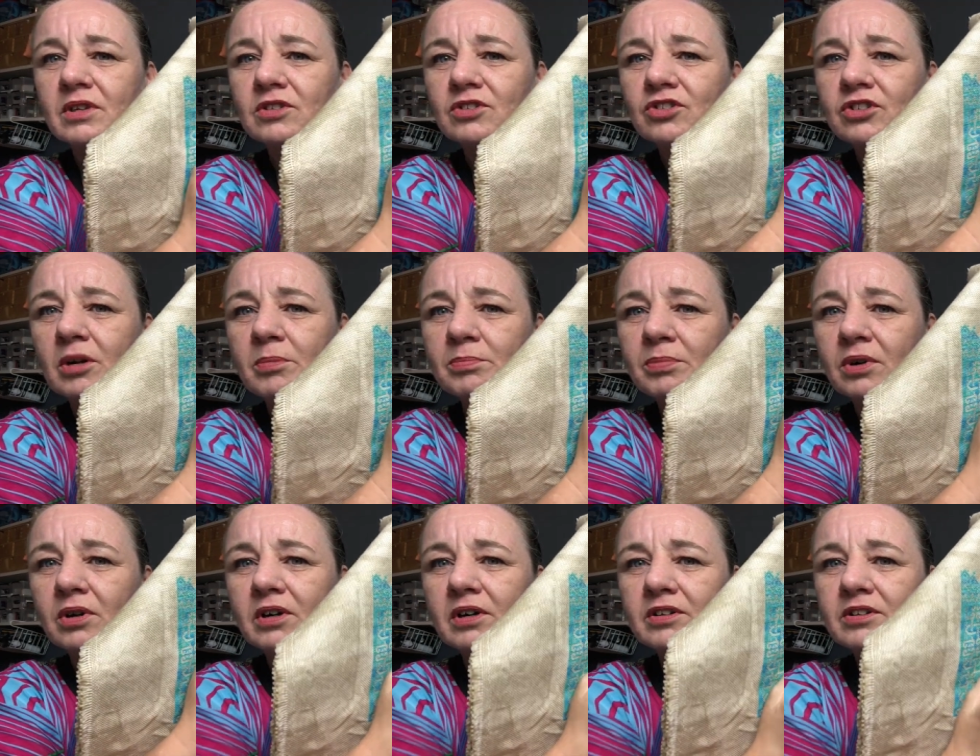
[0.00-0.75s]
top
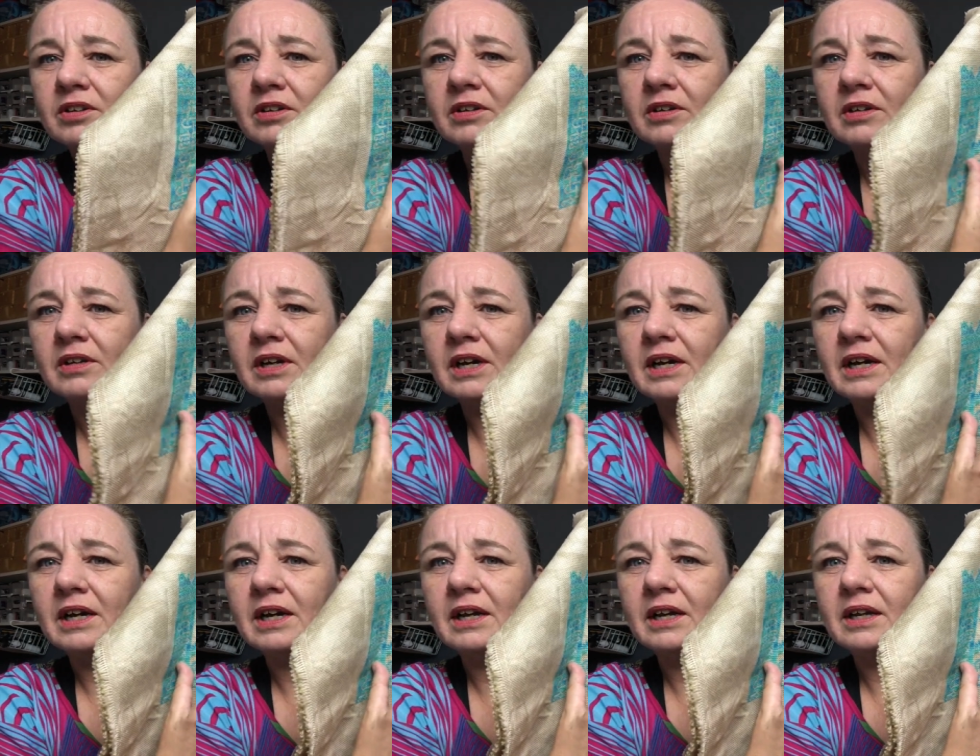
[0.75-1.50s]
part.
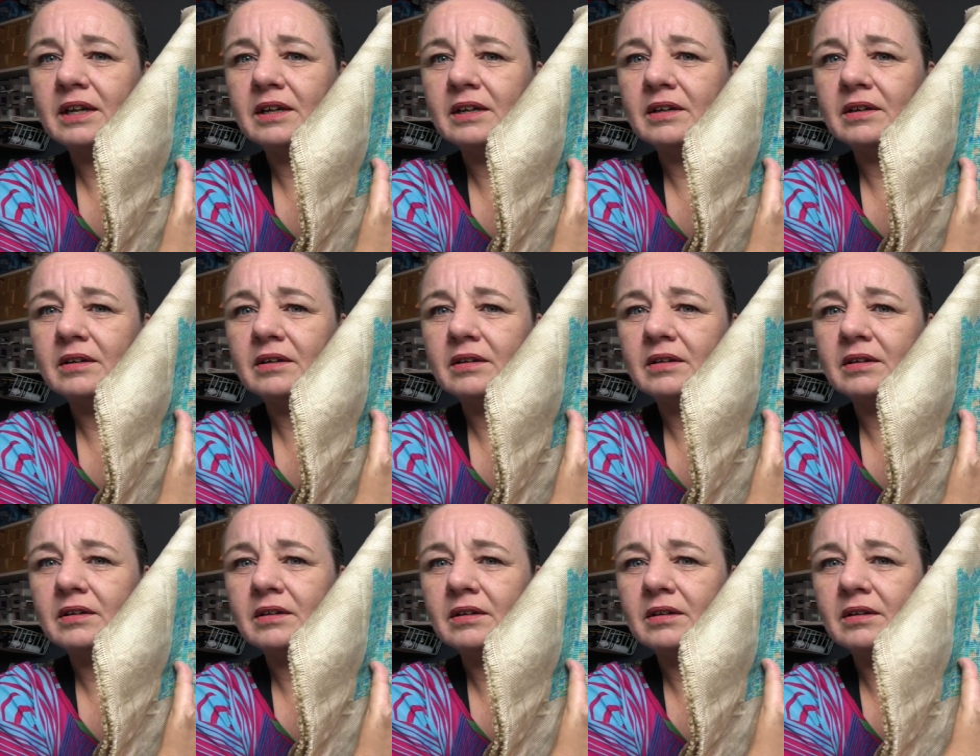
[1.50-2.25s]
I
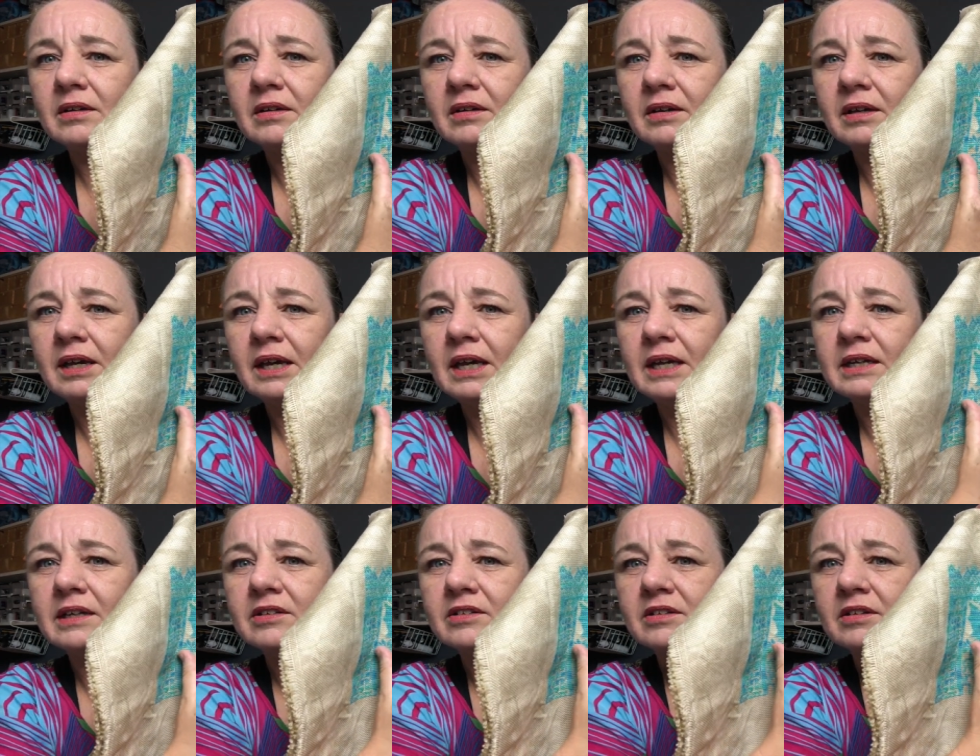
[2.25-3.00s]

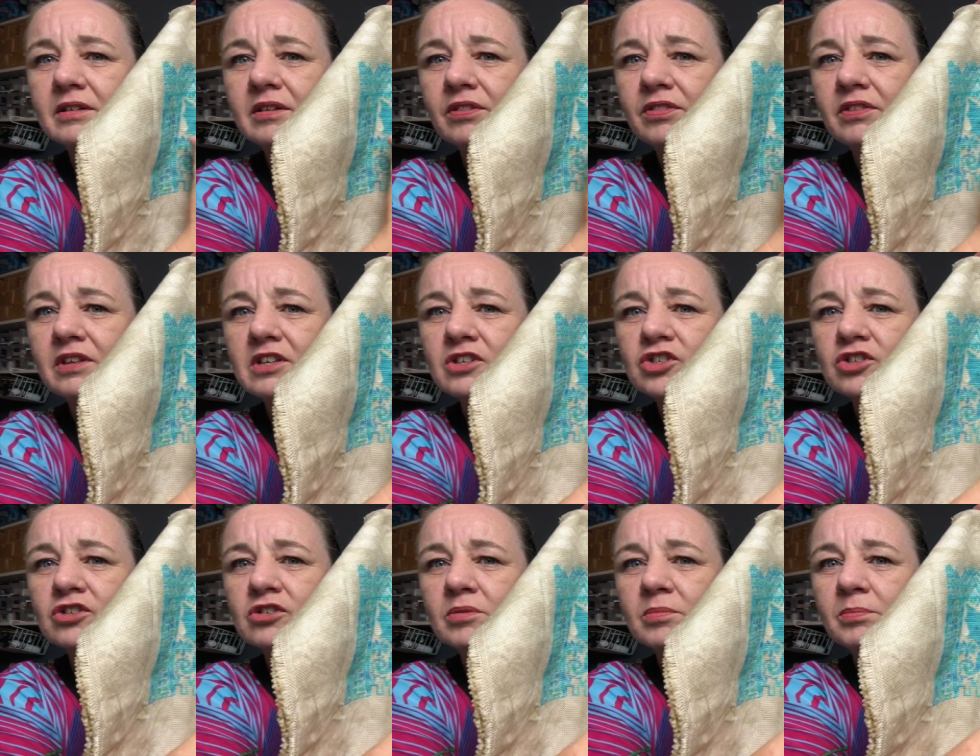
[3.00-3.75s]
added
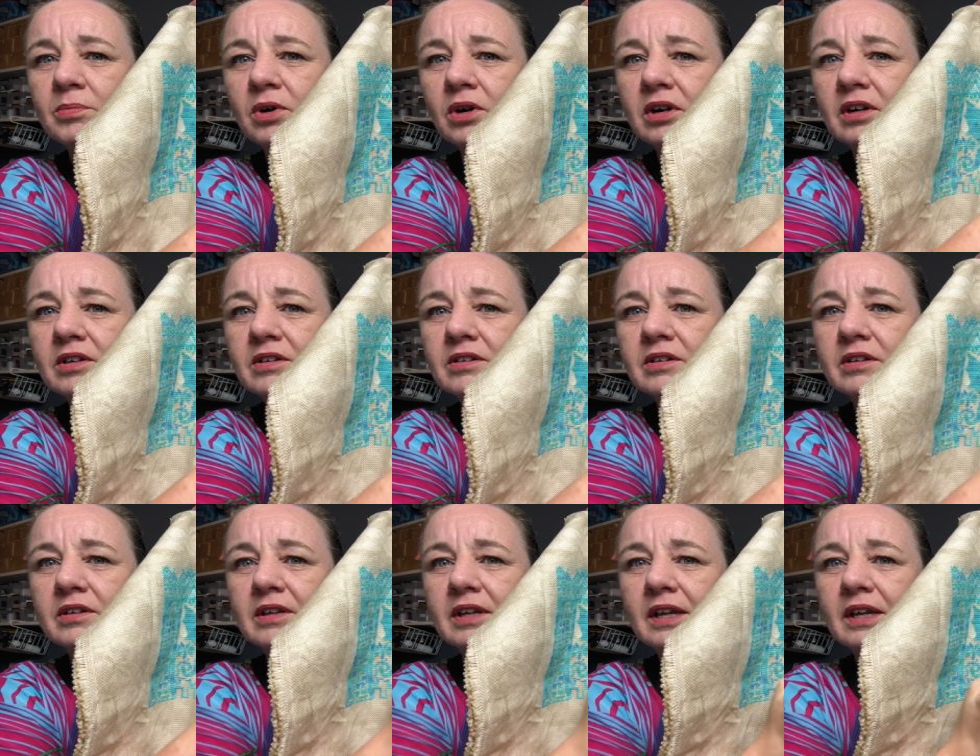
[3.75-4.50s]
this part
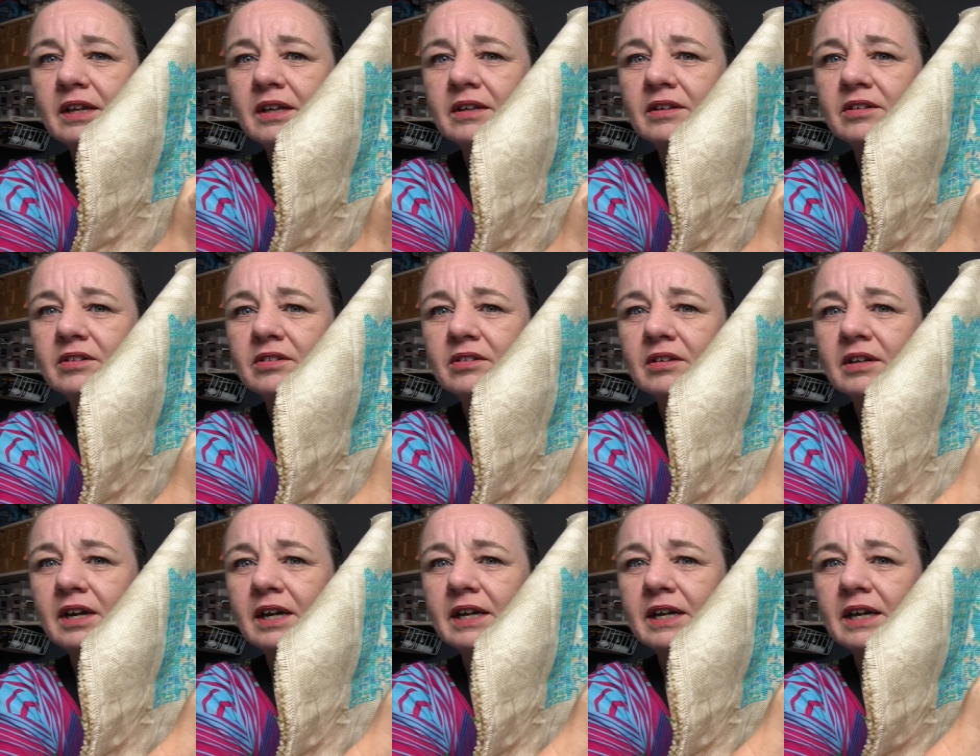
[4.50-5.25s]
and
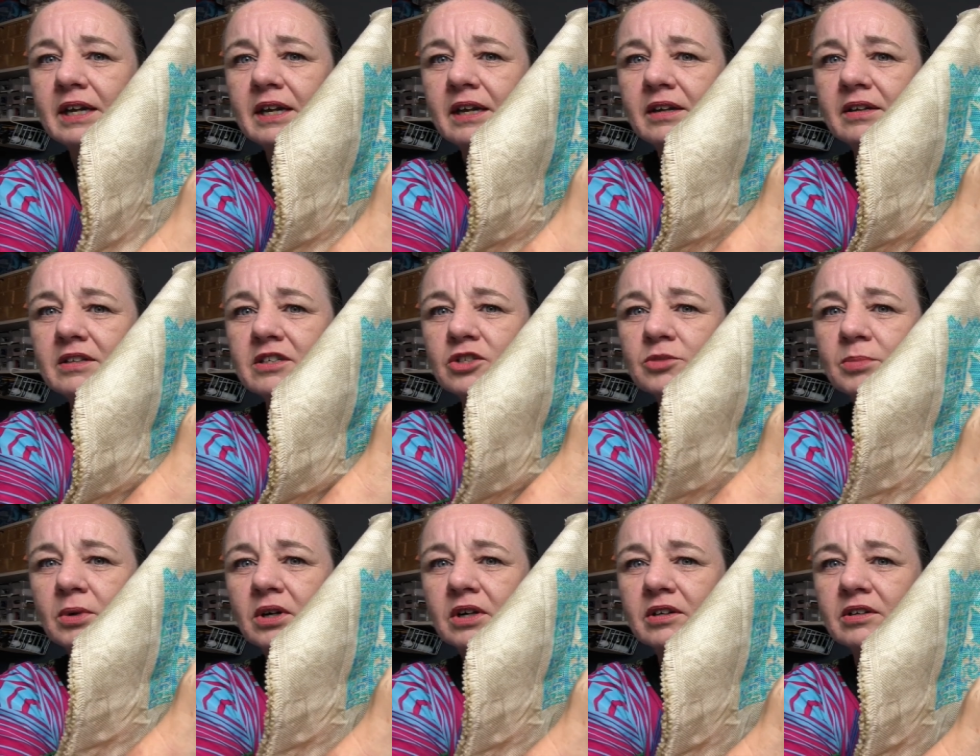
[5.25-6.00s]
I added this
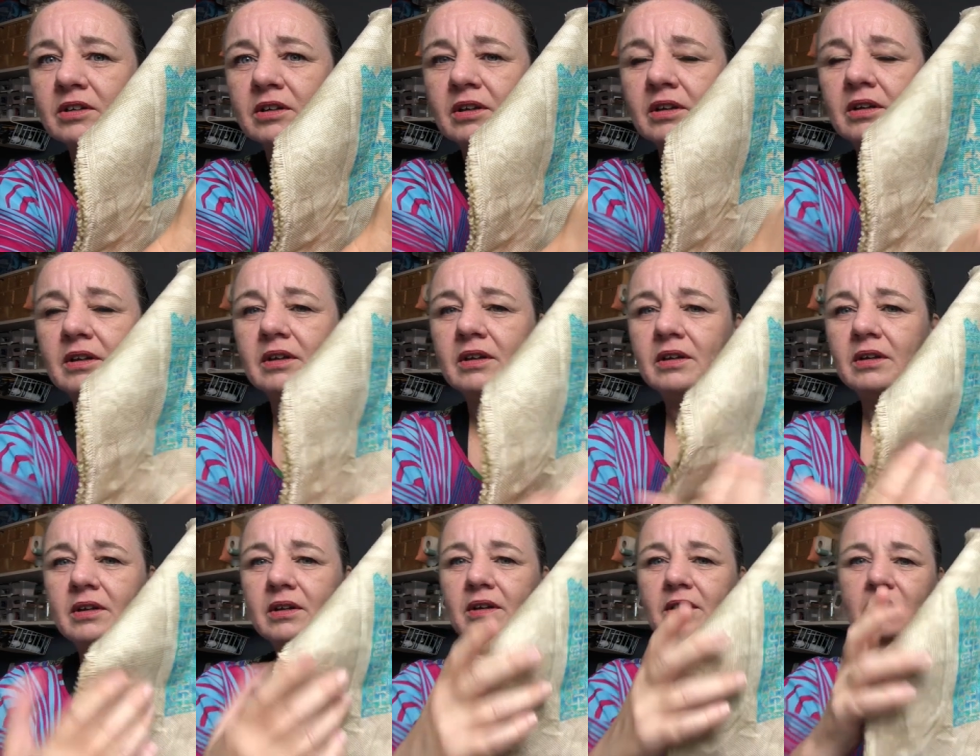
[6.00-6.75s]
part.
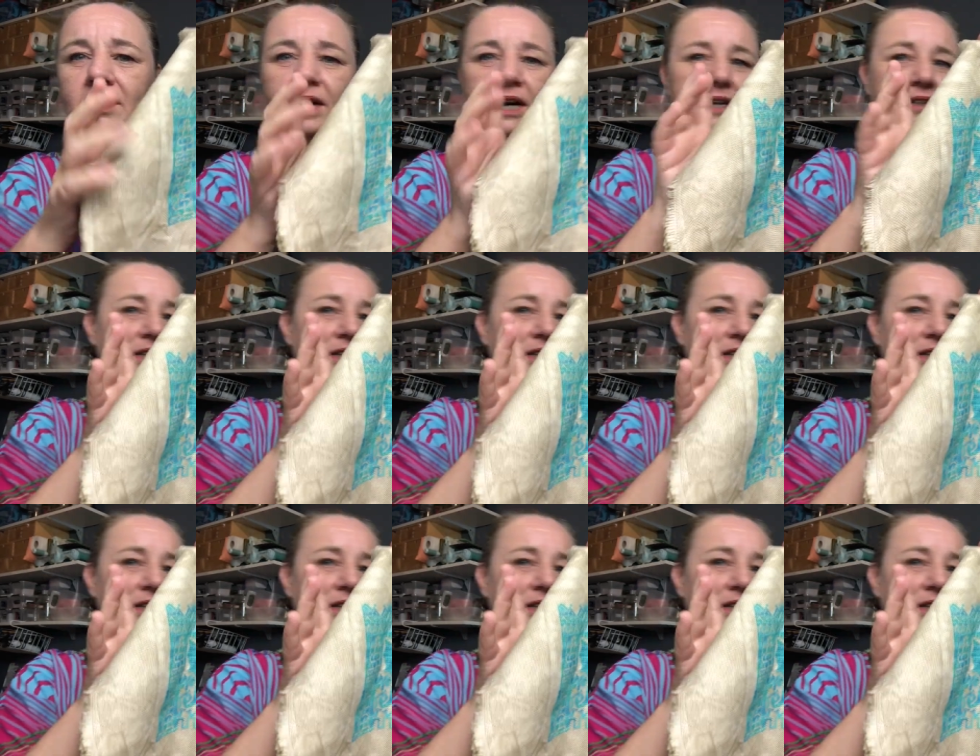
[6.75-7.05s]
I